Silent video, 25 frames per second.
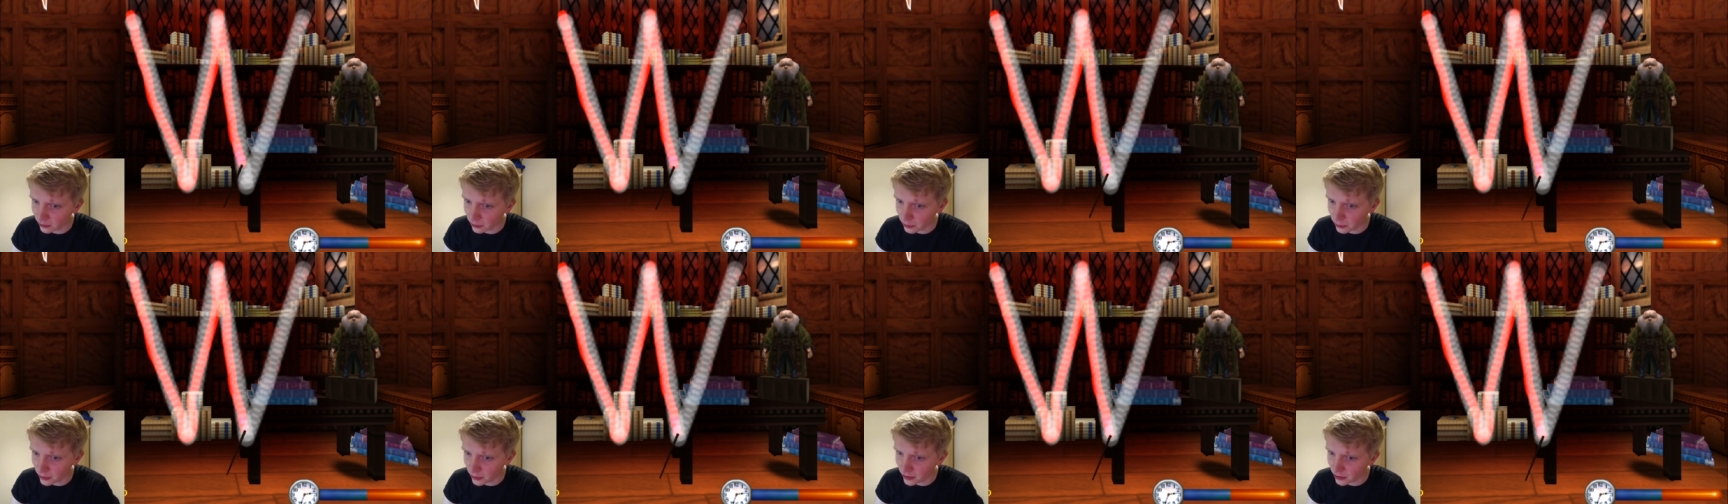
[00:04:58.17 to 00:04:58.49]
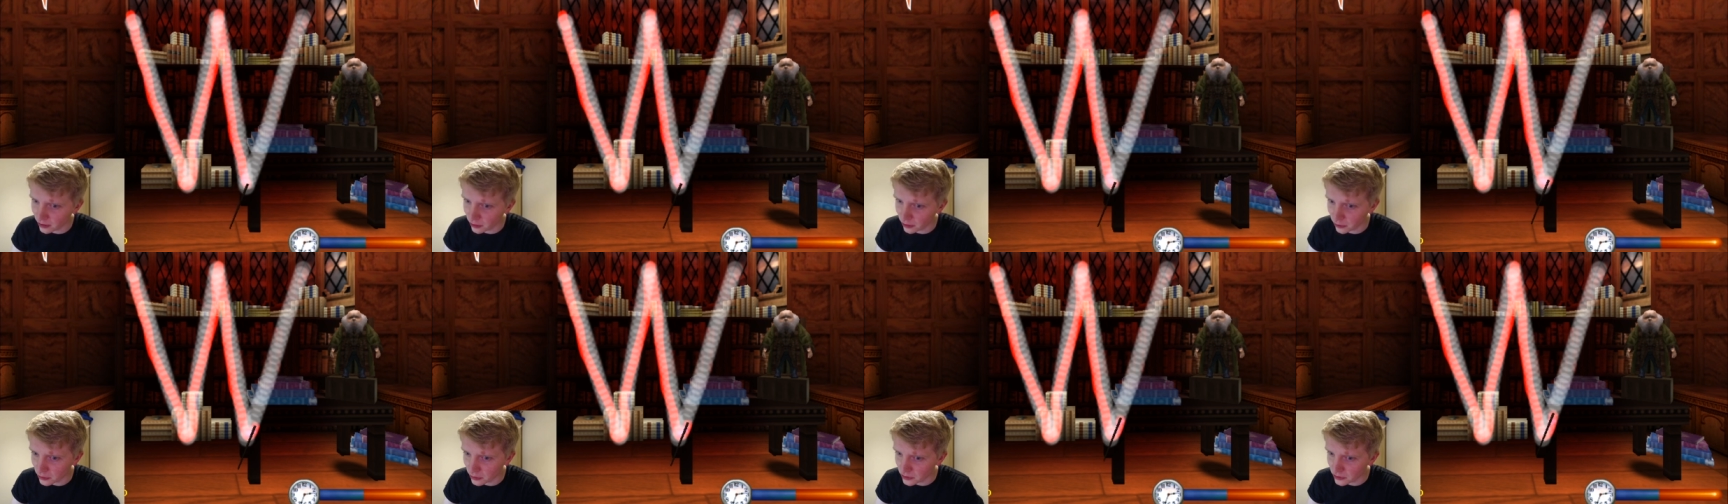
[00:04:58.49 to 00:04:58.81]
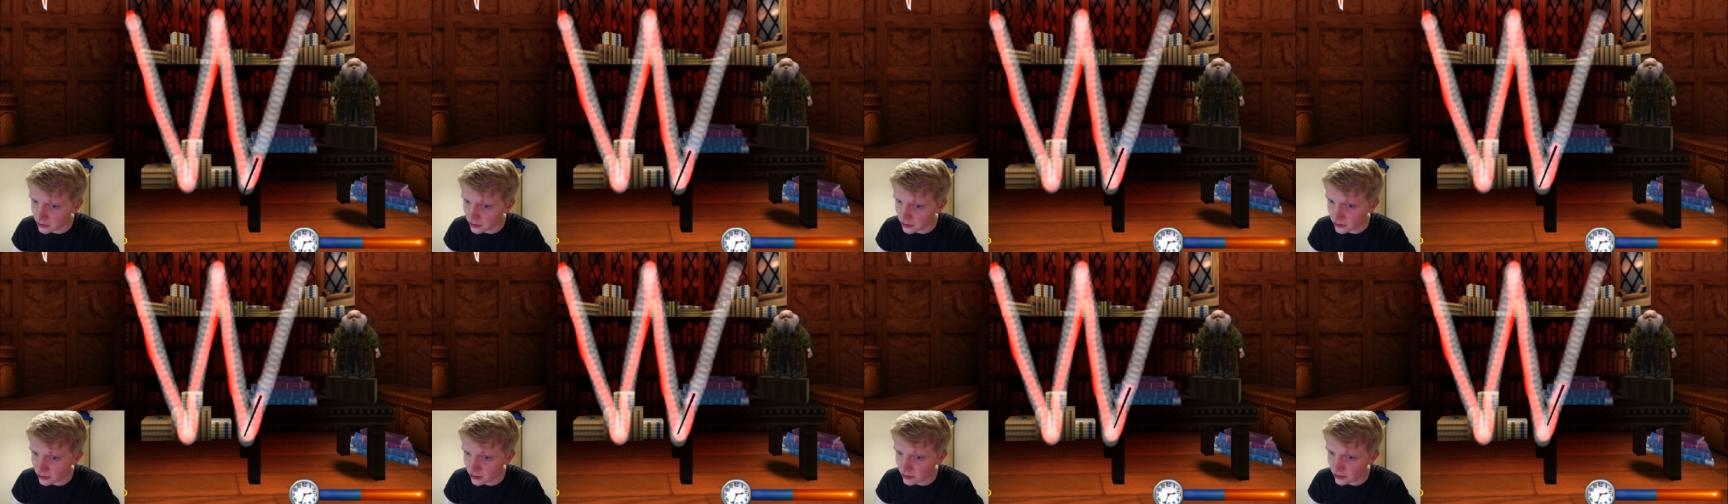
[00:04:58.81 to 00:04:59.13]
Flipendo
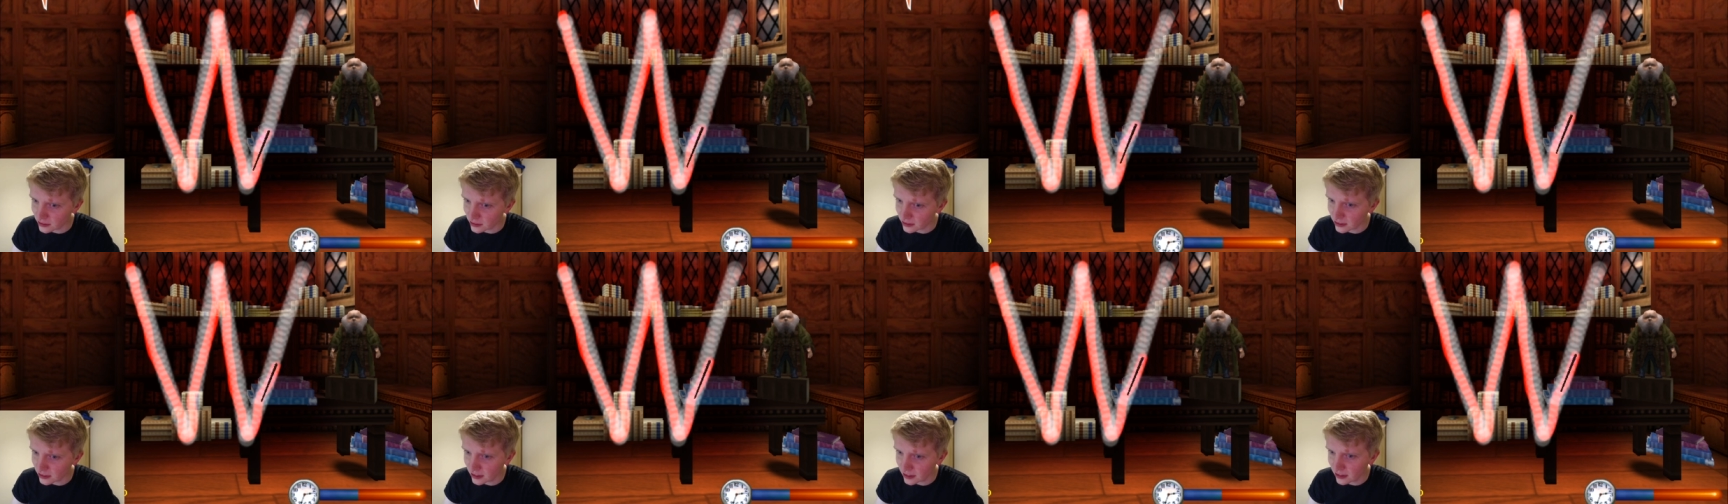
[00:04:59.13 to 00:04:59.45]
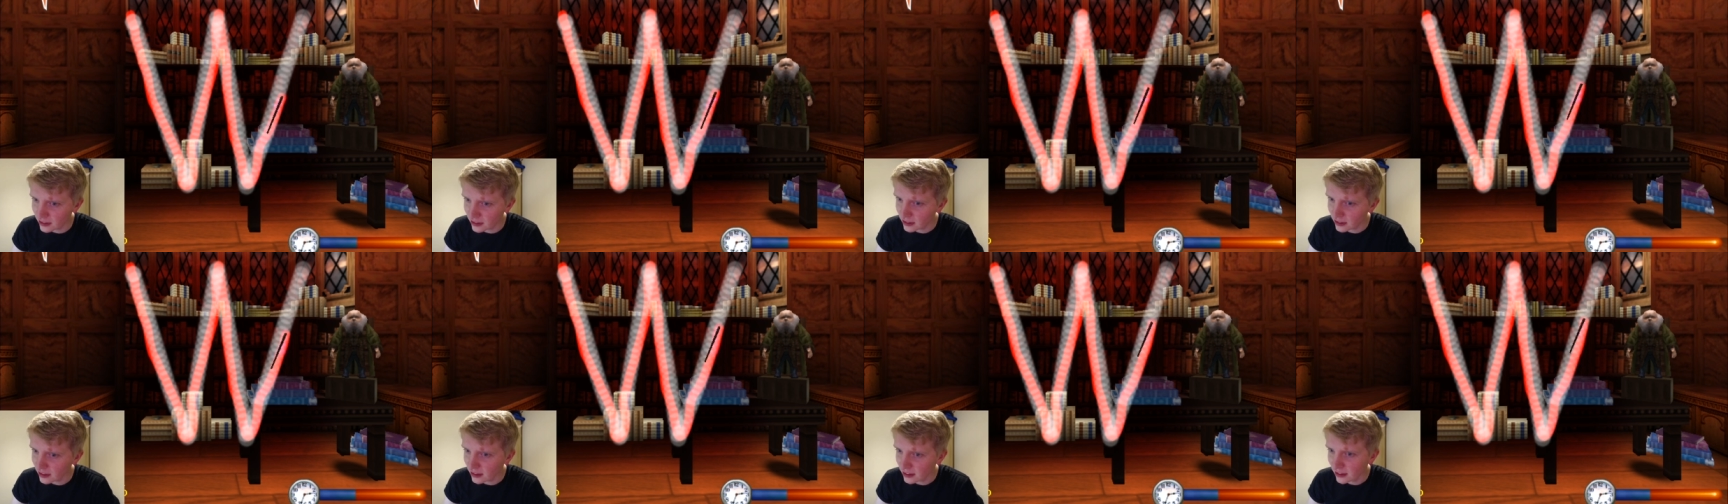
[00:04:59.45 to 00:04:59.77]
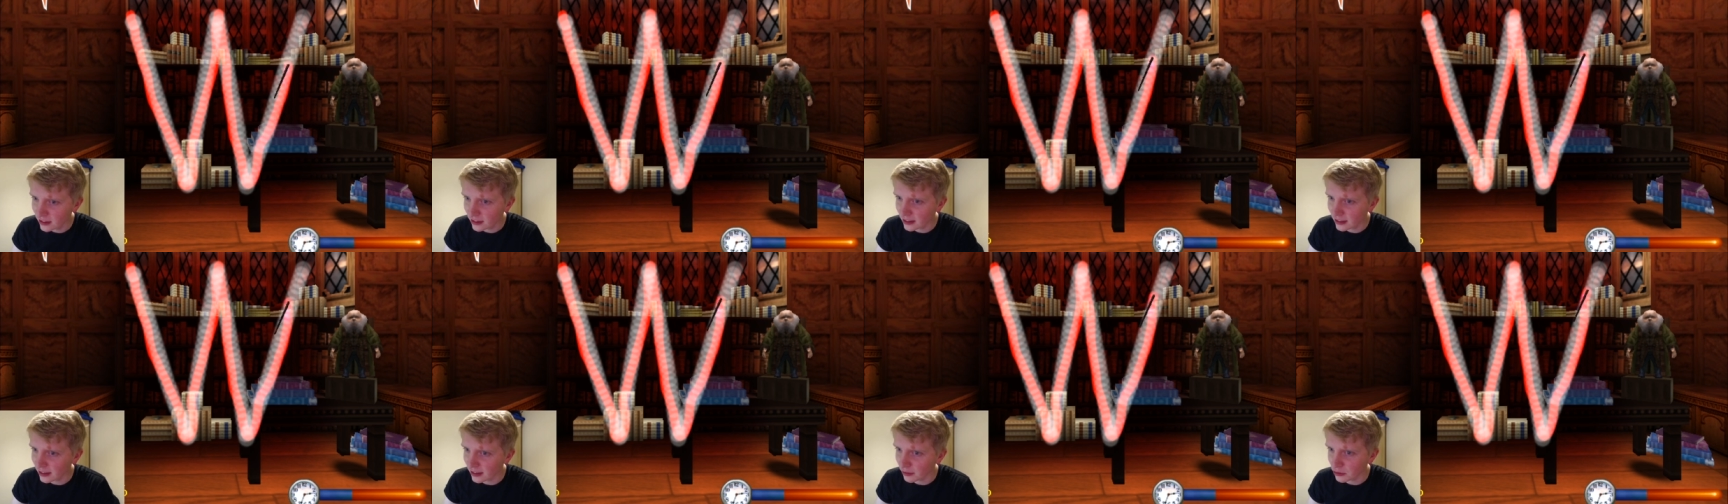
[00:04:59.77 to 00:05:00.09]

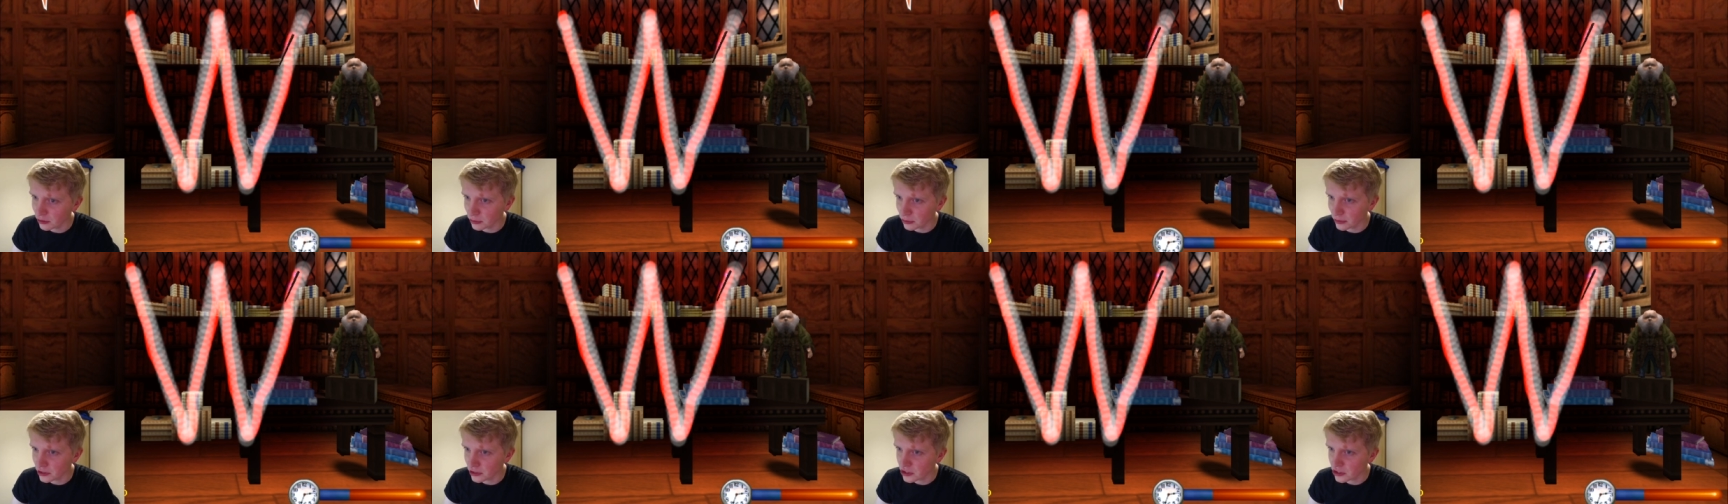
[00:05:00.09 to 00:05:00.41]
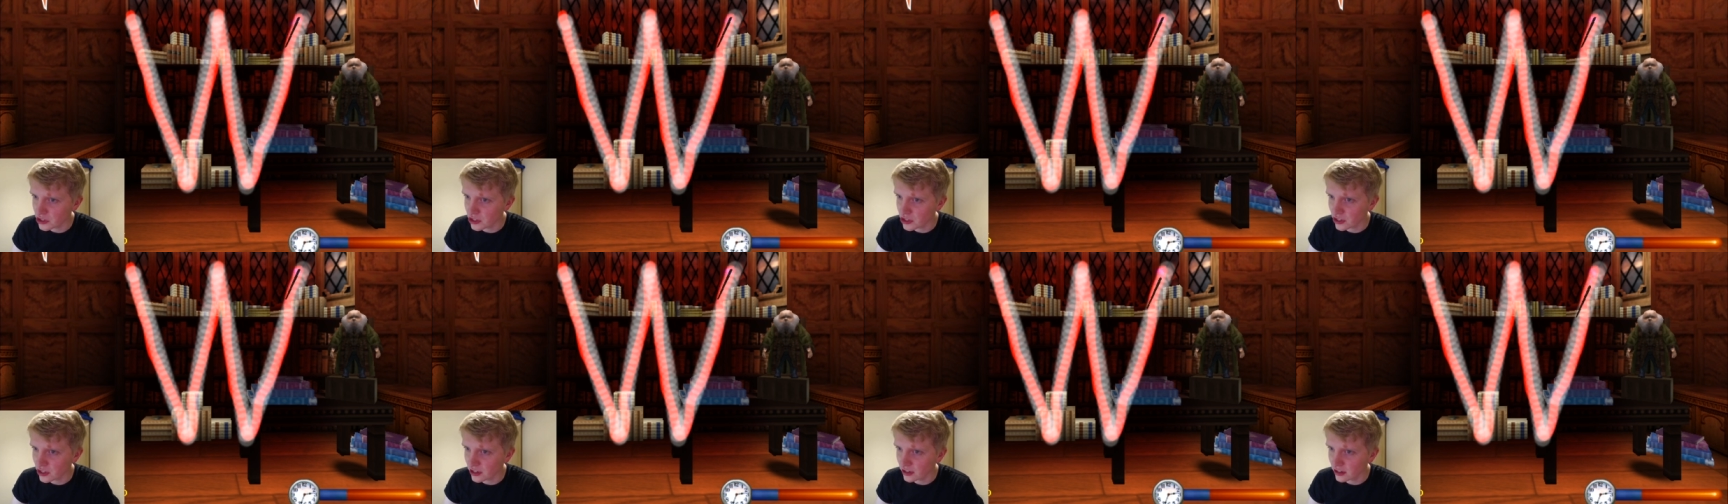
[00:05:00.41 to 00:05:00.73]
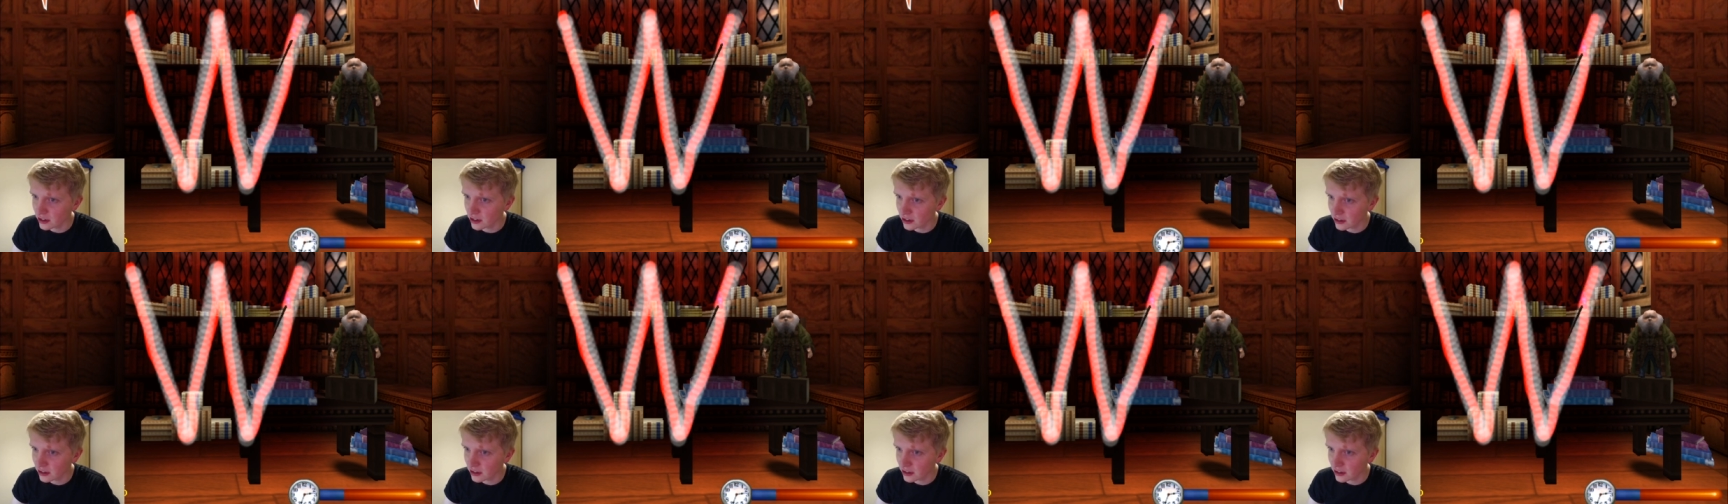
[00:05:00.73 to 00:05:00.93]
was that was my shit.